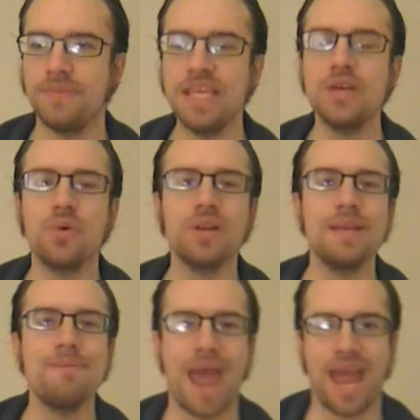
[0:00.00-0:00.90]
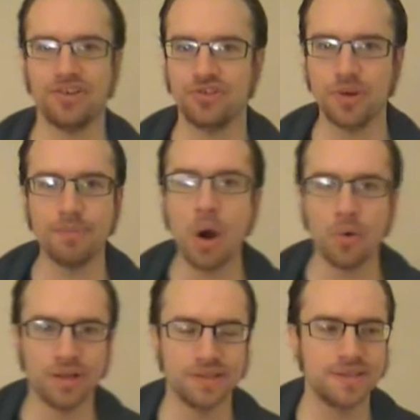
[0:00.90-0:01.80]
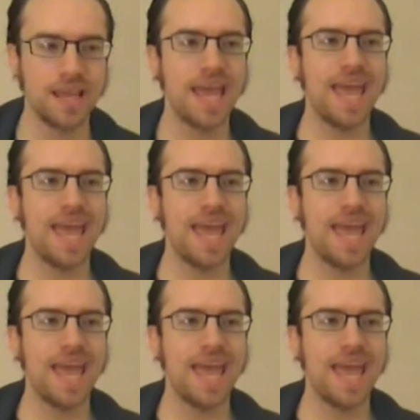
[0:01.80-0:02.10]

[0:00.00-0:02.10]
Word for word: equally matched opponents.